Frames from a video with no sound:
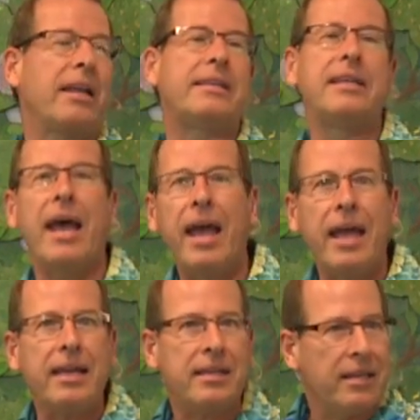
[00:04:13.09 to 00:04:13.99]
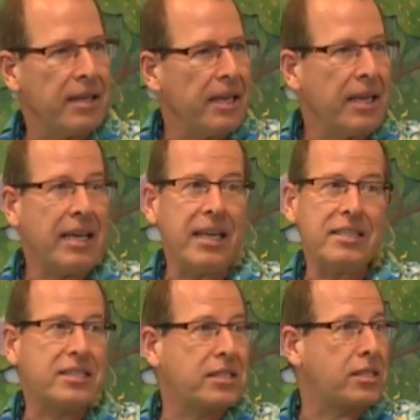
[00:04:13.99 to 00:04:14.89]
of date.
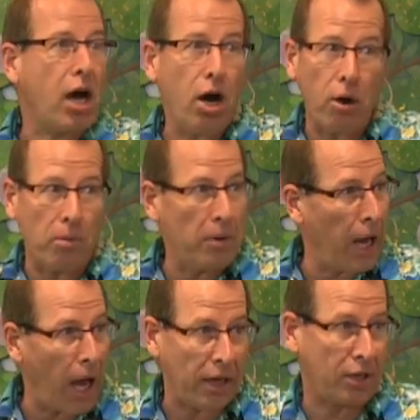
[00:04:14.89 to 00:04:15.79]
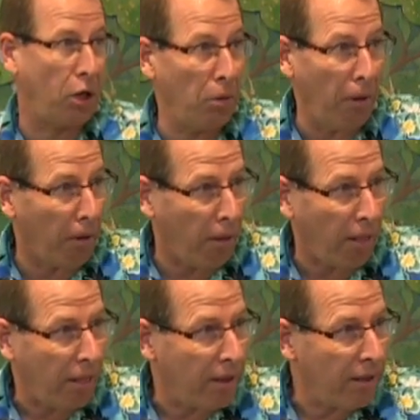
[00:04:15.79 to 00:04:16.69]
He's so not cool.